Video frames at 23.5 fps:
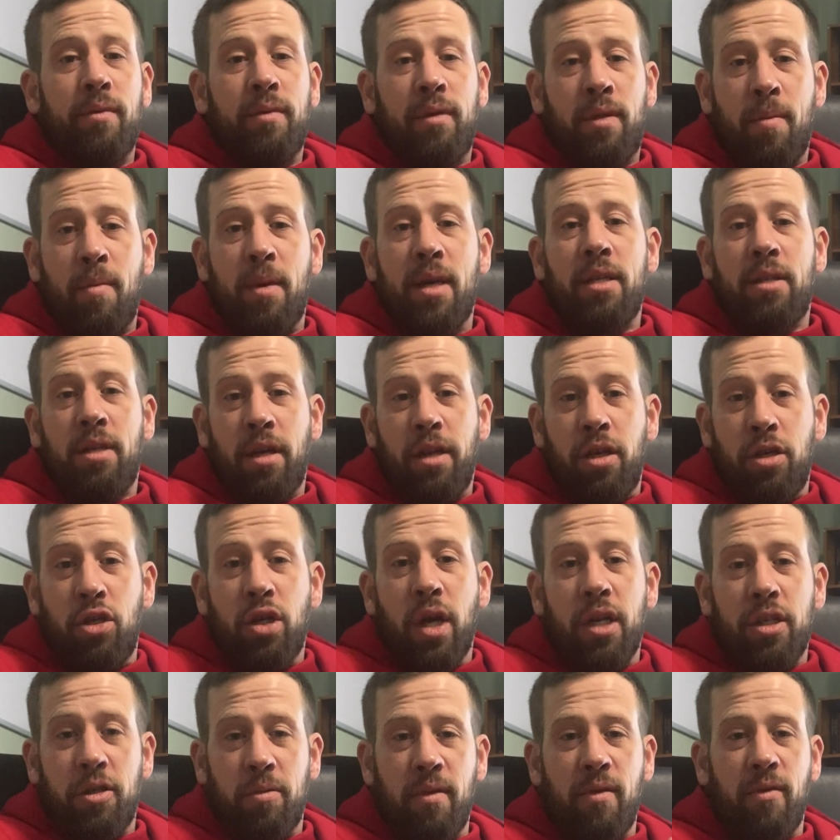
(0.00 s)
Somebody's going to
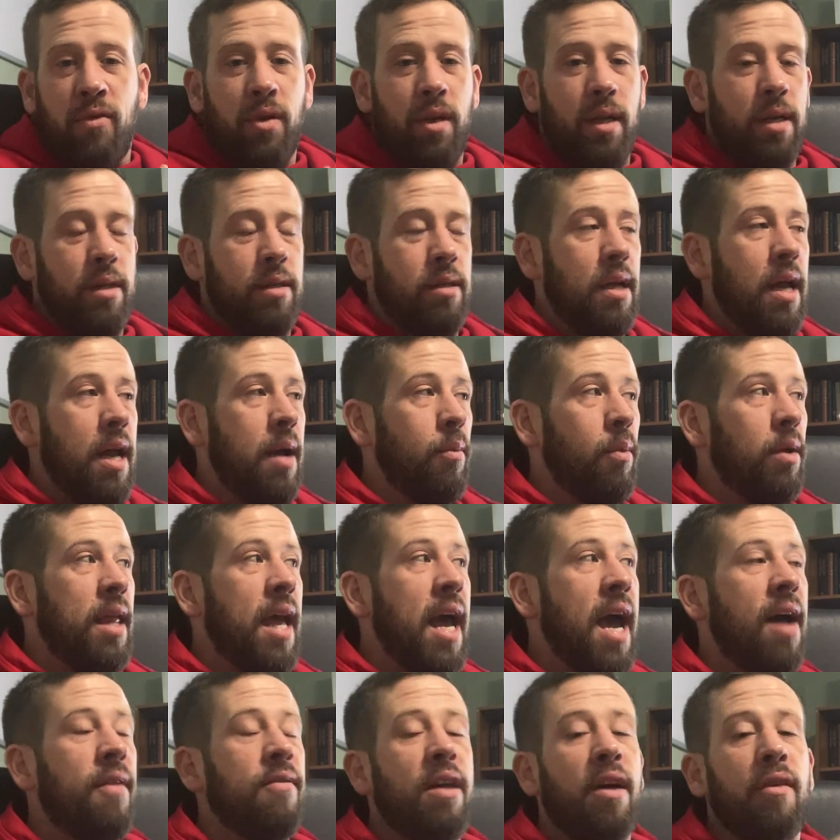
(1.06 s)
judge me for this. And when they
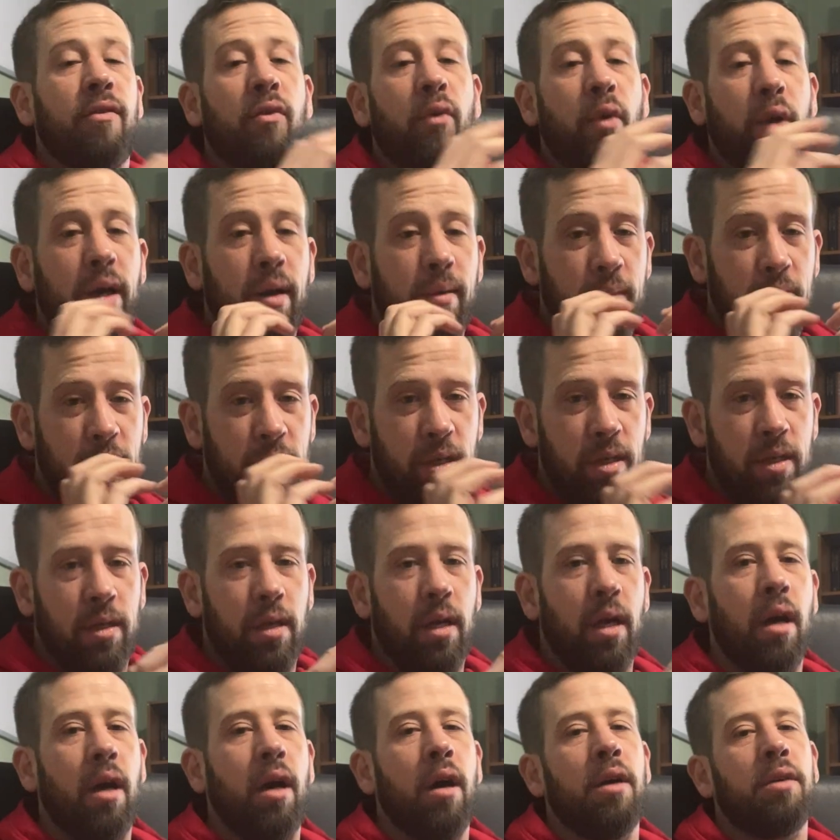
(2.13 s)
have that freedom to just
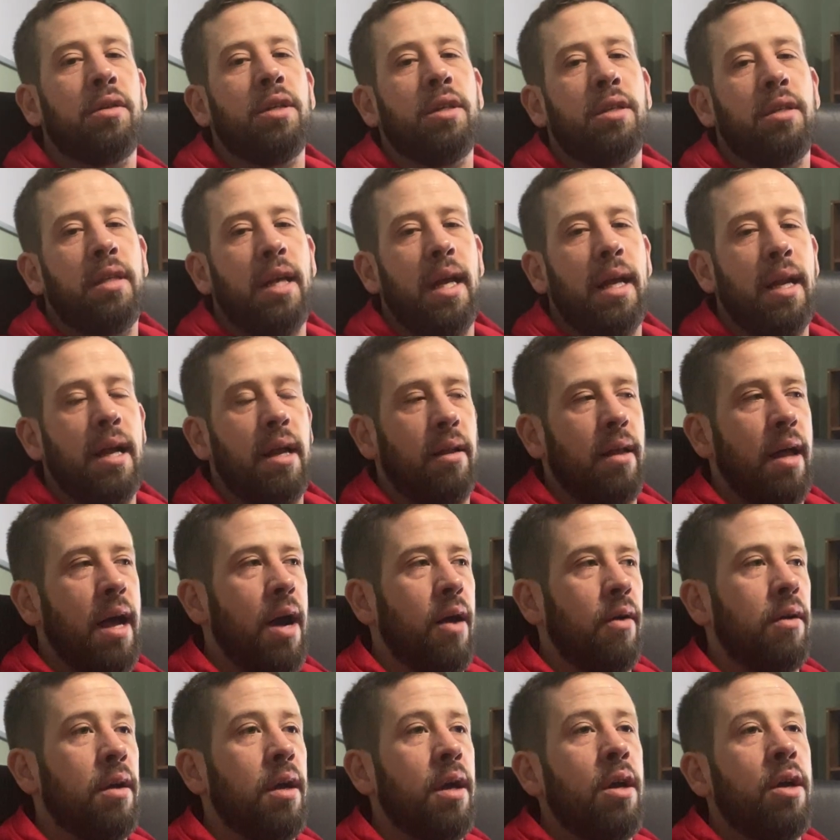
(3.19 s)
say it out
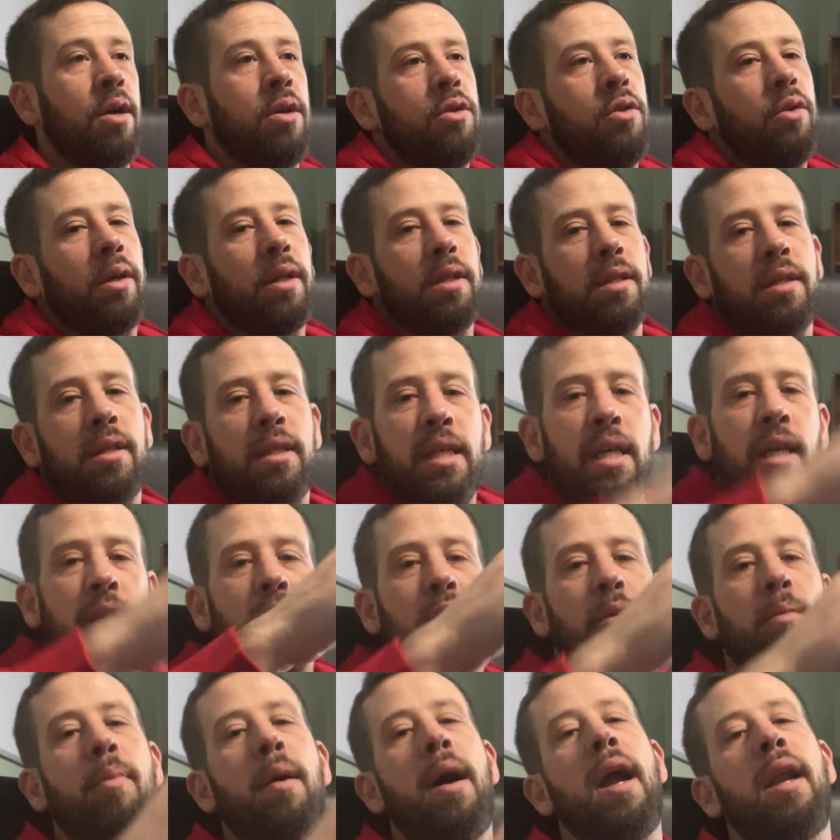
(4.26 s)
loud, you can see it.
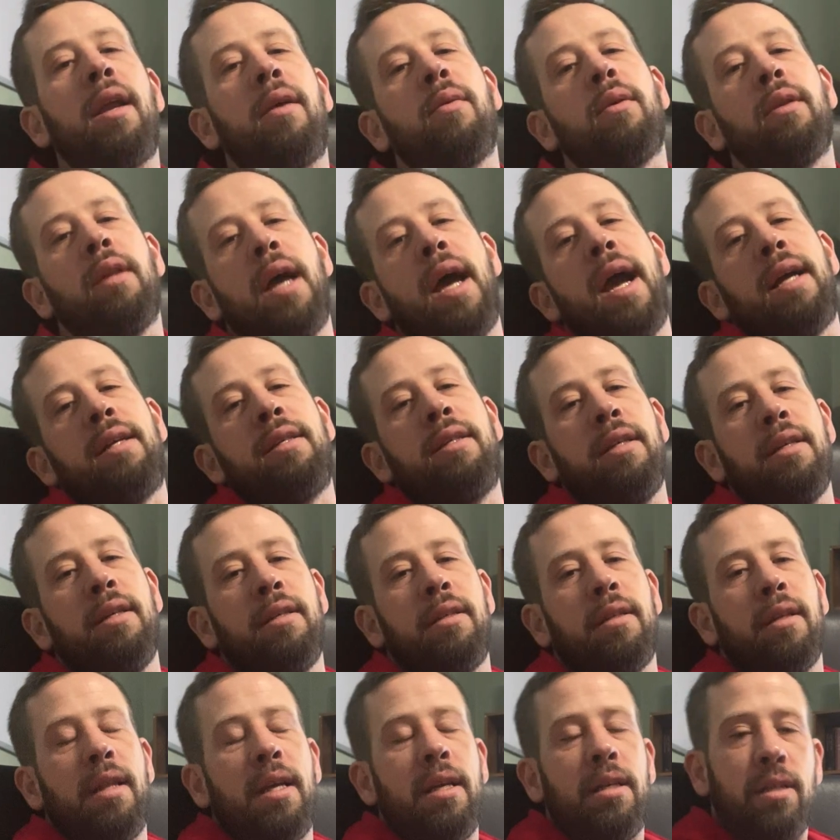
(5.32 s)
Their body relaxes,
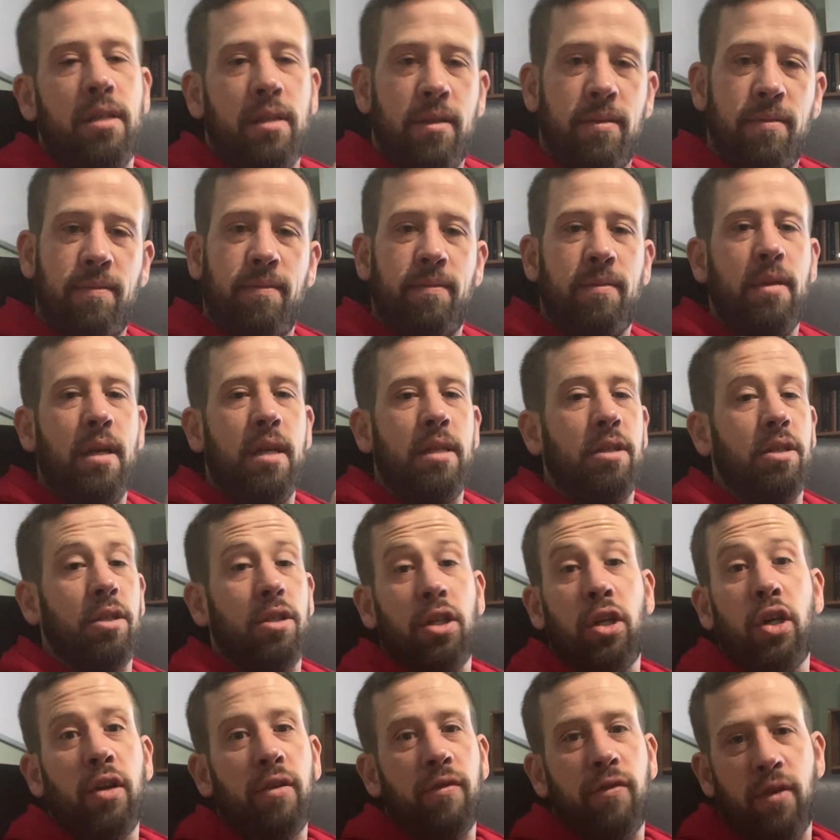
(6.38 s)
and it's just
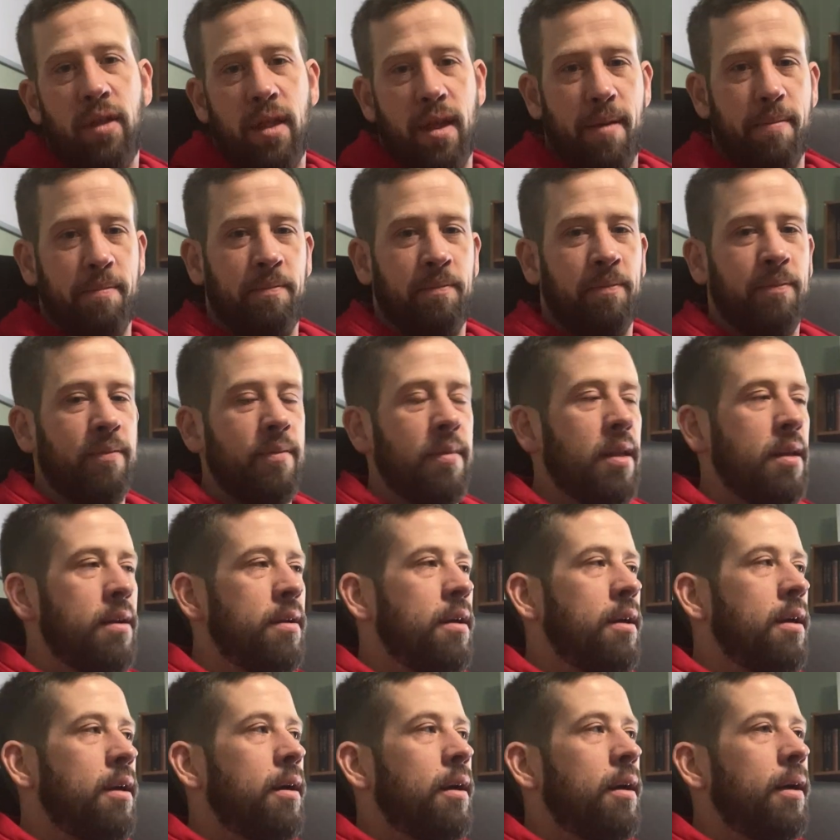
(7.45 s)
good for
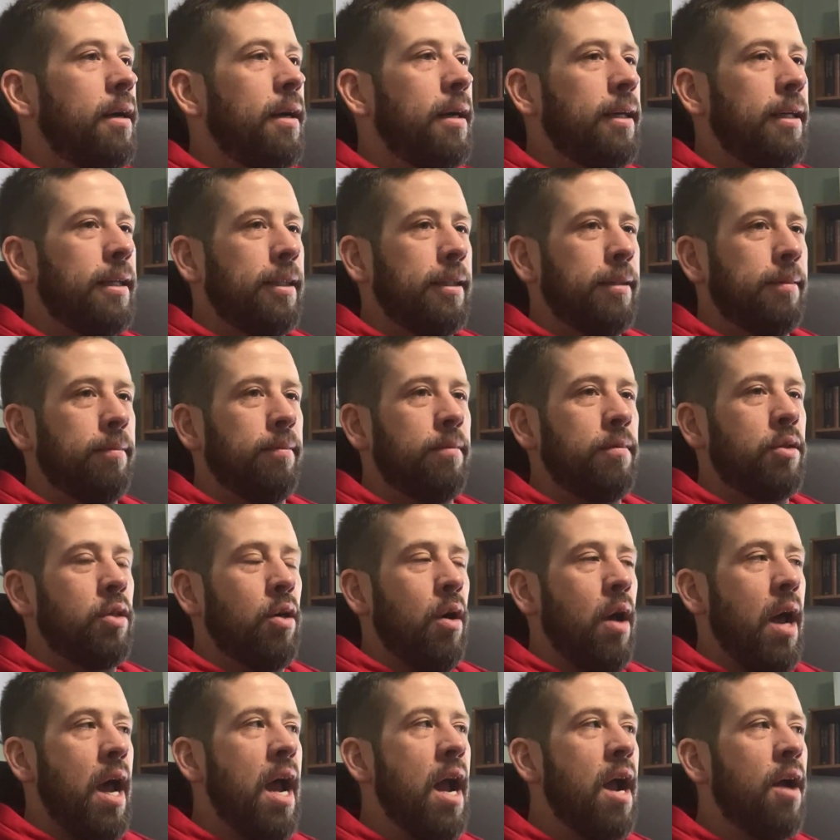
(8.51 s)
them.
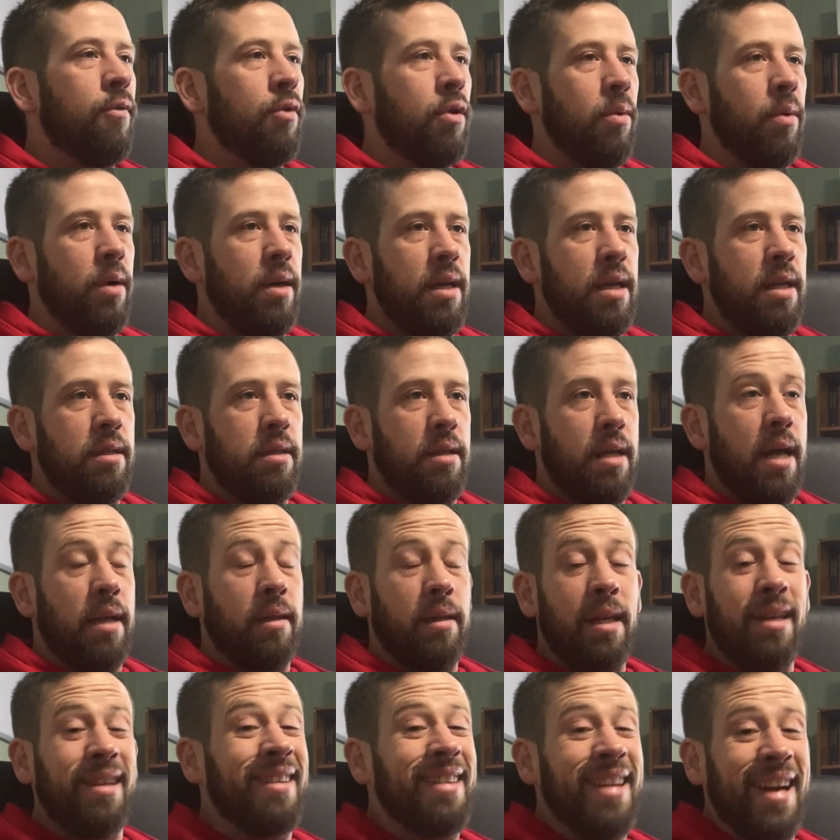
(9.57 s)
So everyone needs that.
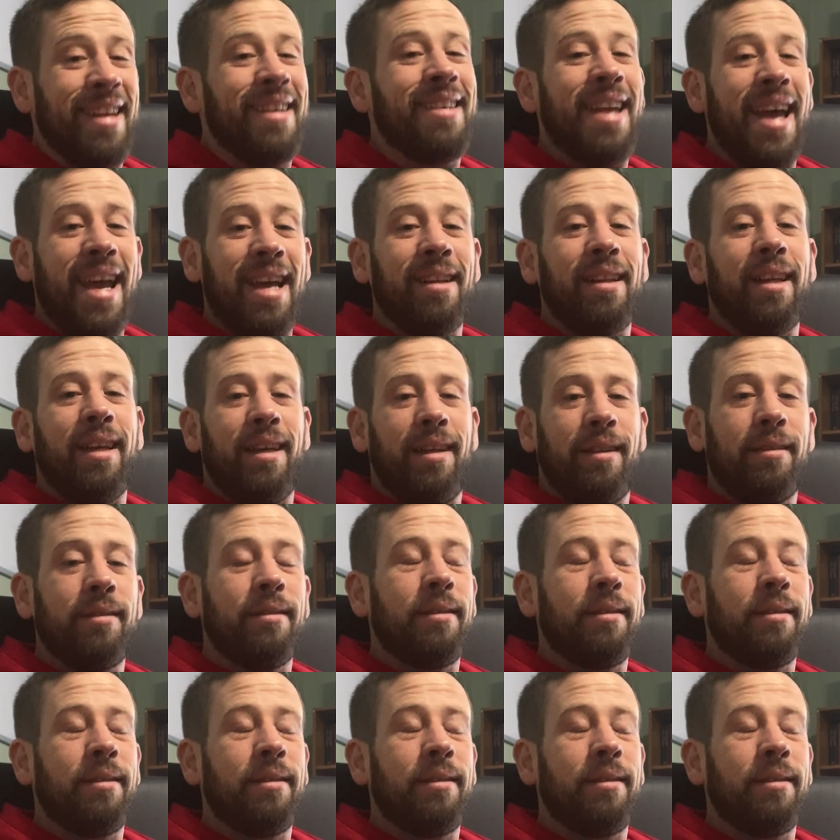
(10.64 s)
They need that daily.